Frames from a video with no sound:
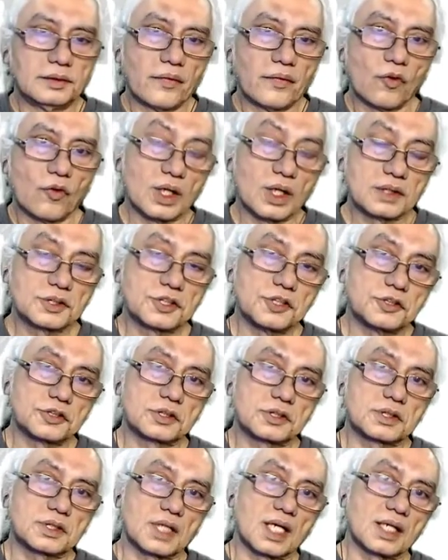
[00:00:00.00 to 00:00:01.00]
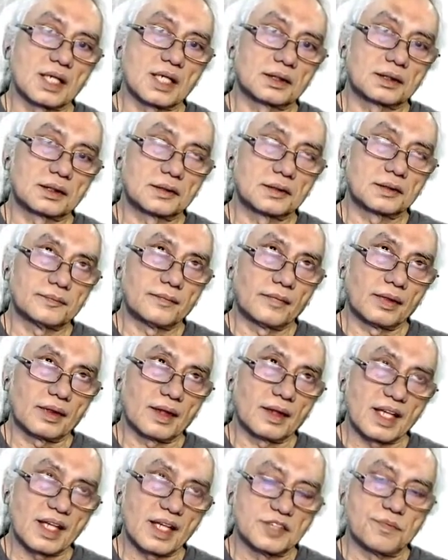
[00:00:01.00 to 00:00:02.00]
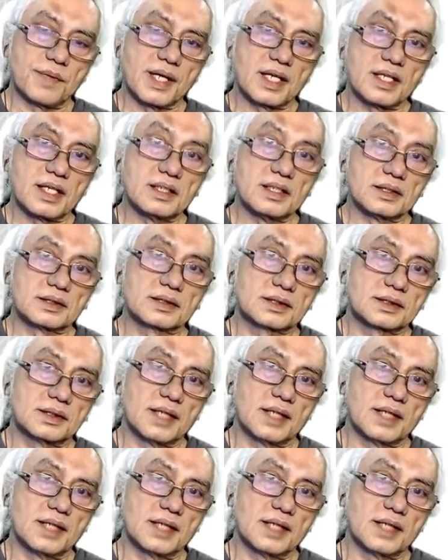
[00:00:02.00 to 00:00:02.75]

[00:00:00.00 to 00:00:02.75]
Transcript: once you start experience